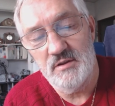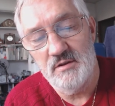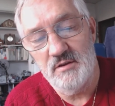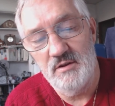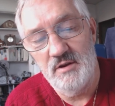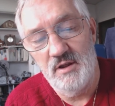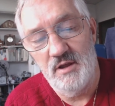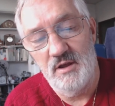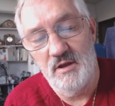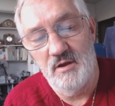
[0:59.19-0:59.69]

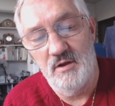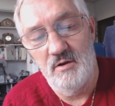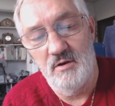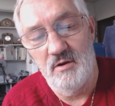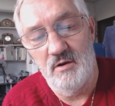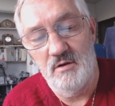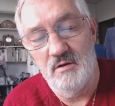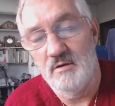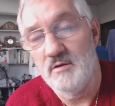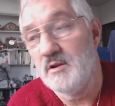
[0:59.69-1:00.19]
you
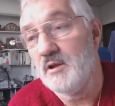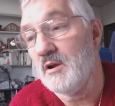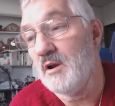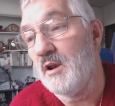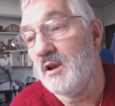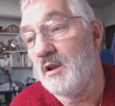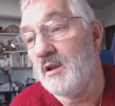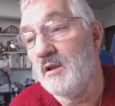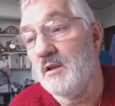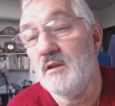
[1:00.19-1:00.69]
know,
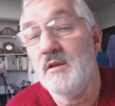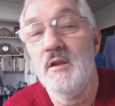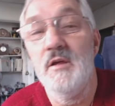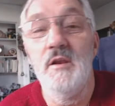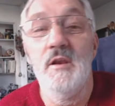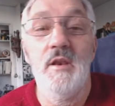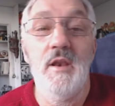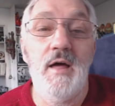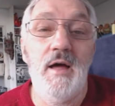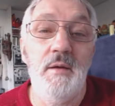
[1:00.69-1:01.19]
little
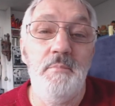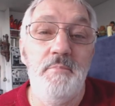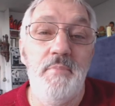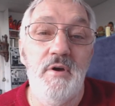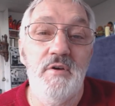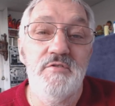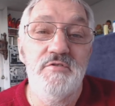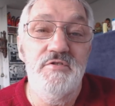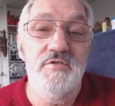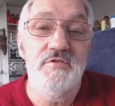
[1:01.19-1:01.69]
little
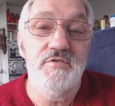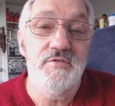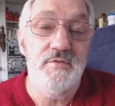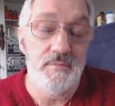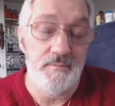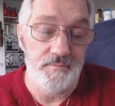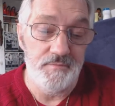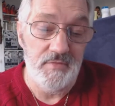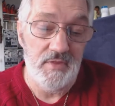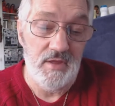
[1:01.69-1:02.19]
lipos
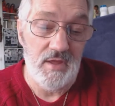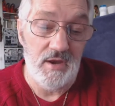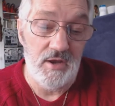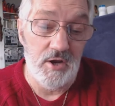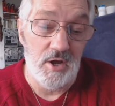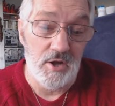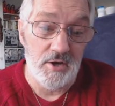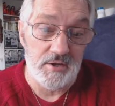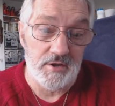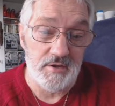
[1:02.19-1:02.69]
get
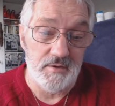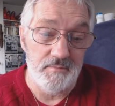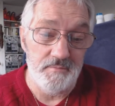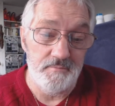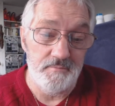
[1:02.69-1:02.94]
hot.